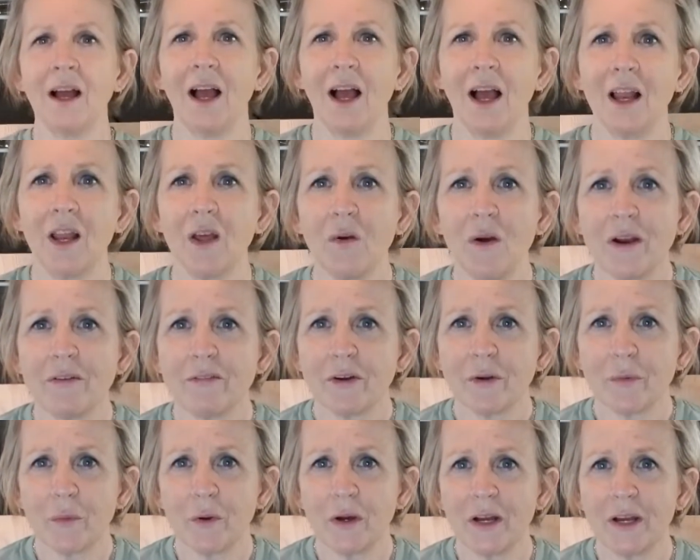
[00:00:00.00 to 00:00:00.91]
Hello
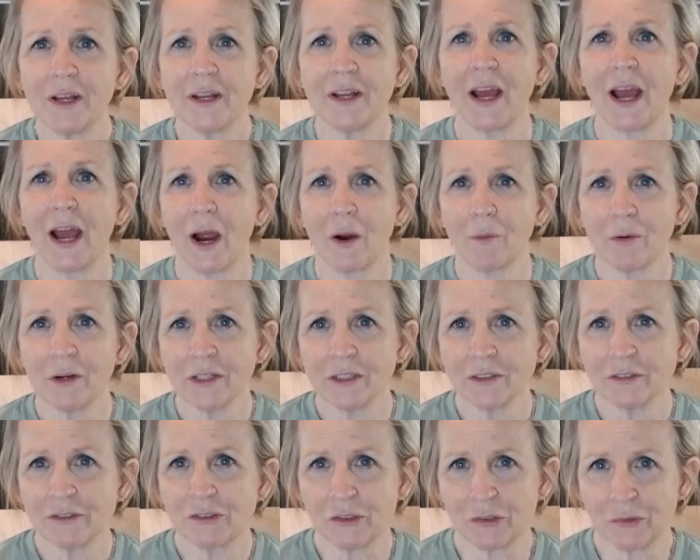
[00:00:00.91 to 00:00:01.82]
everyone, how are
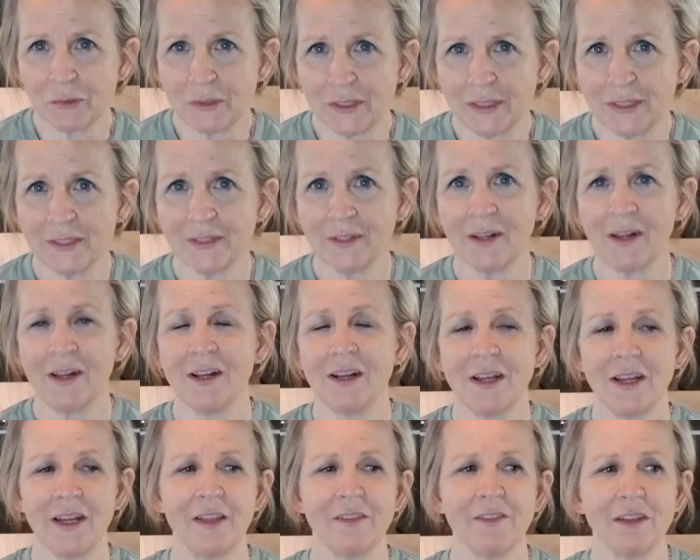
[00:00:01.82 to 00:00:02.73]
you doing?
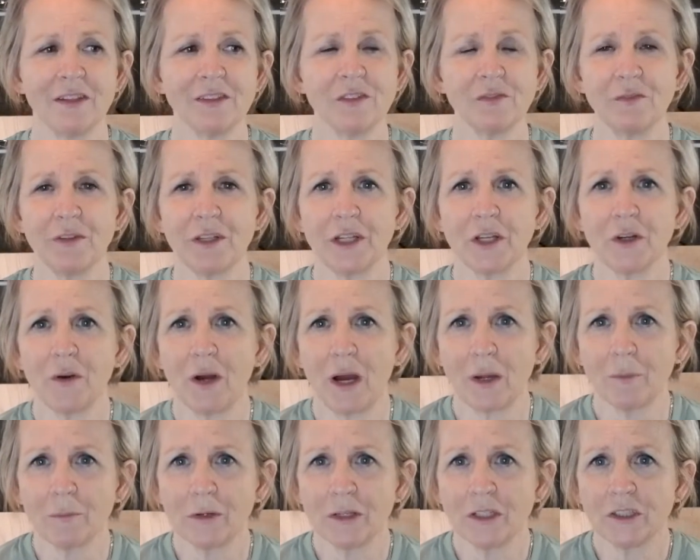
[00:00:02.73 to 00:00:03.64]
In this video
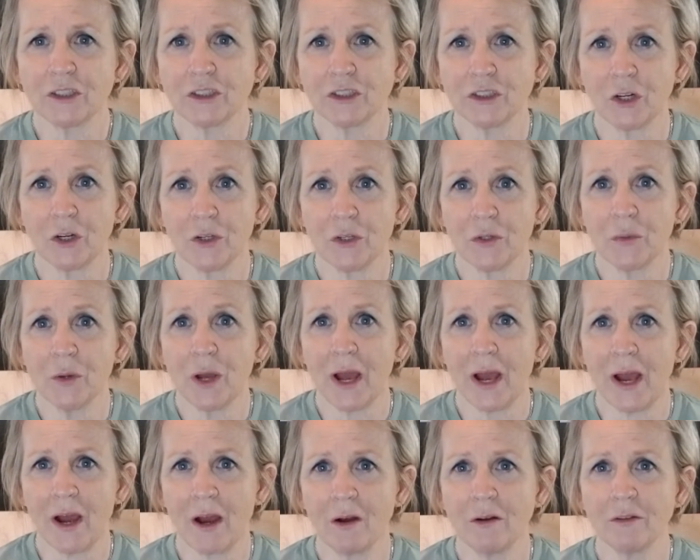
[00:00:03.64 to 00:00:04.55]
I'm going to show you
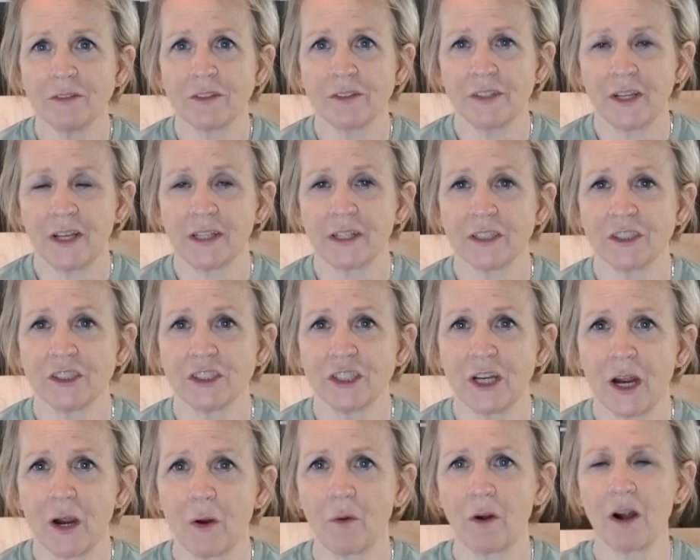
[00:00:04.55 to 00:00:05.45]
how to take a
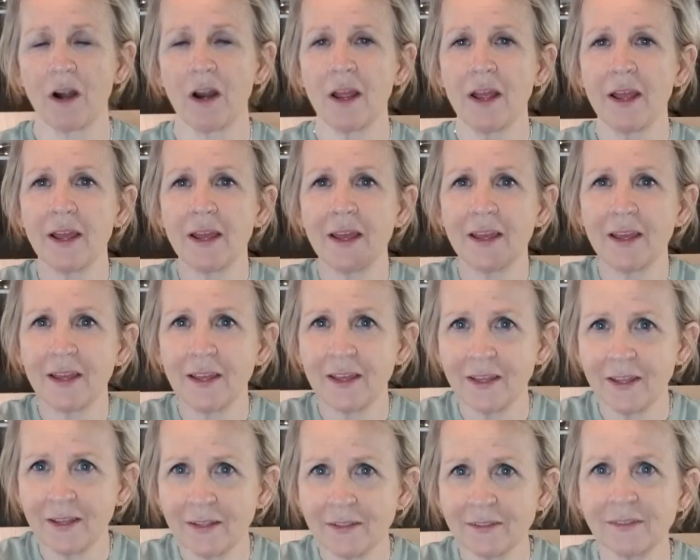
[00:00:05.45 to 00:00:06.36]
shower
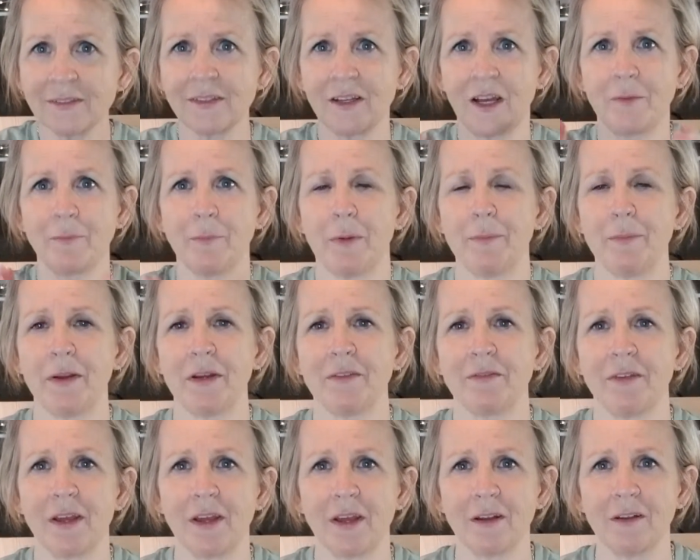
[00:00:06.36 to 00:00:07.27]
inside my
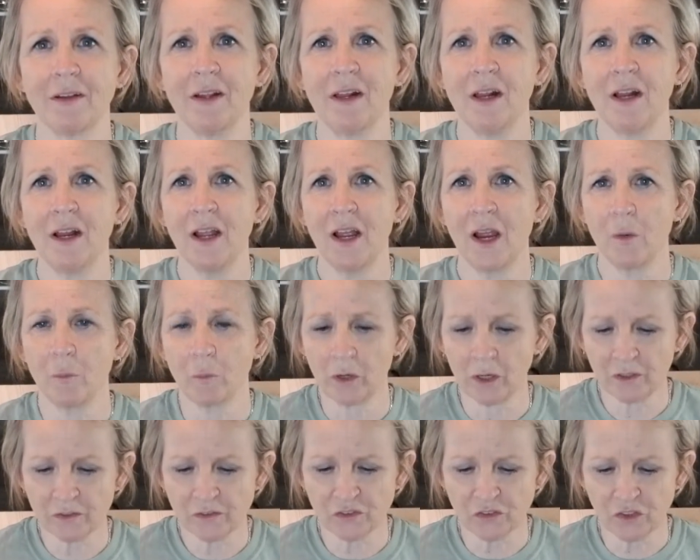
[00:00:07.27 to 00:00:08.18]
minivan. And we're
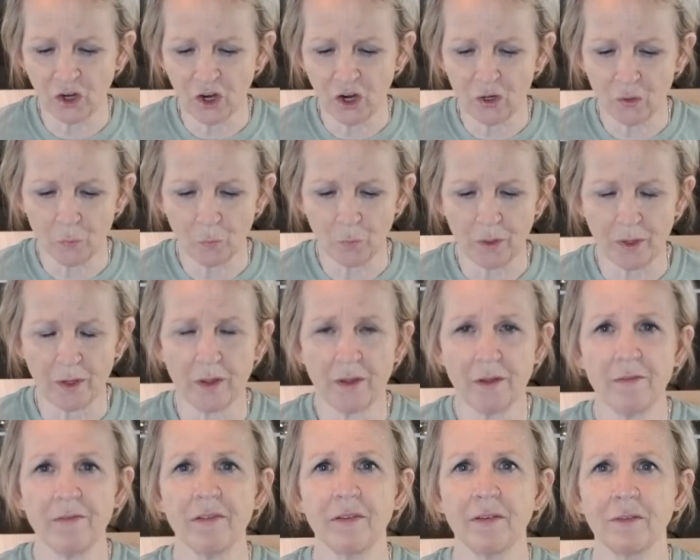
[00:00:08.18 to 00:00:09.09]
going to start
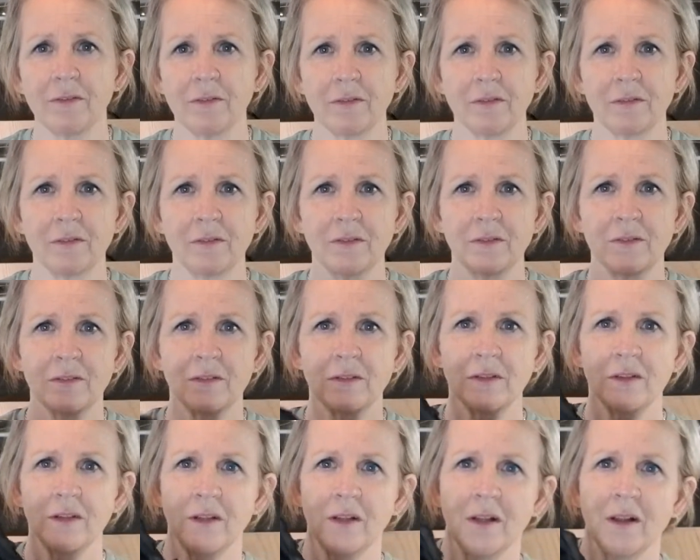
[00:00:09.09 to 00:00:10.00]
with
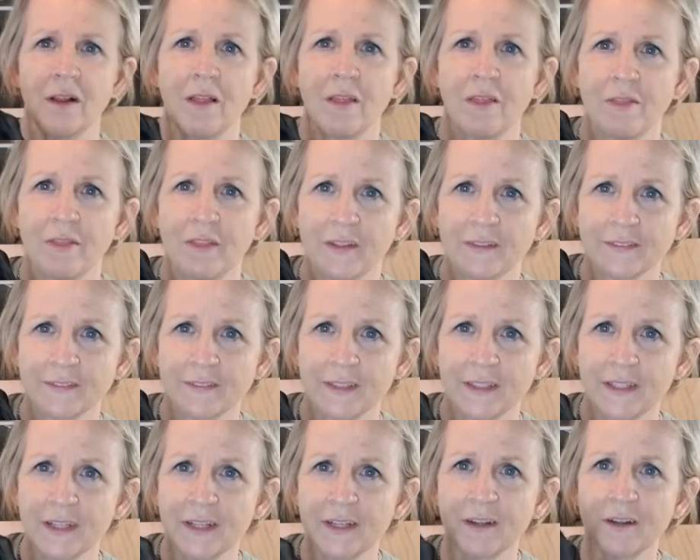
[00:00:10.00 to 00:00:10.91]
this
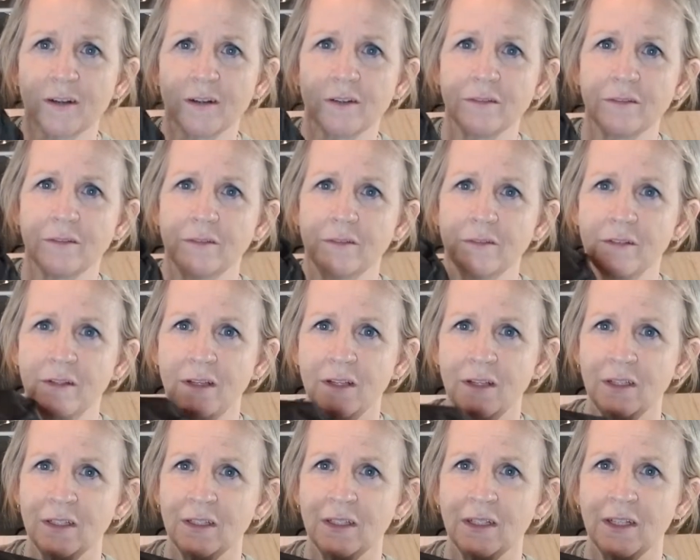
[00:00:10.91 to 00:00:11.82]
thing here.
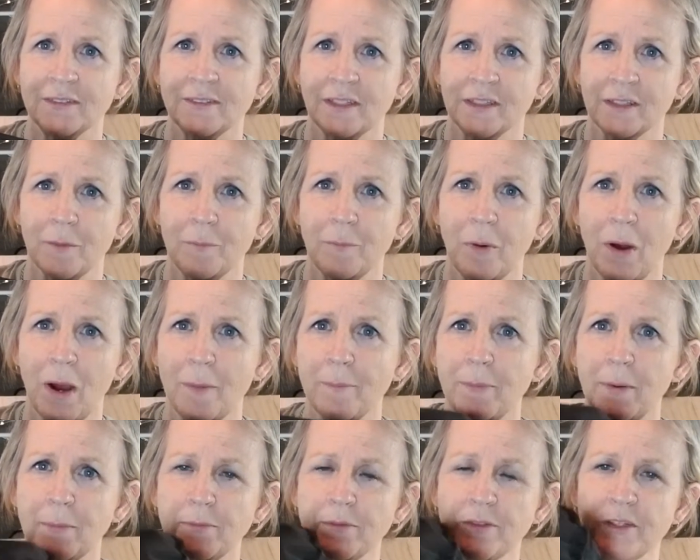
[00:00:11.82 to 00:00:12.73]
It's like a
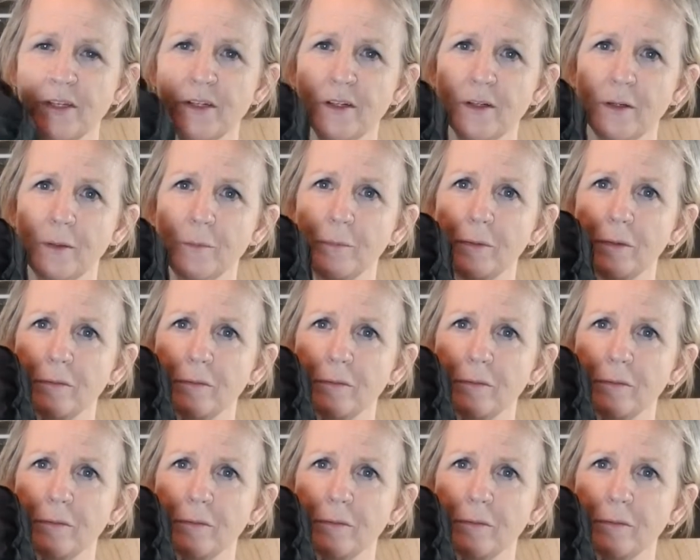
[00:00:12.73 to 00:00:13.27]
pop-up tub.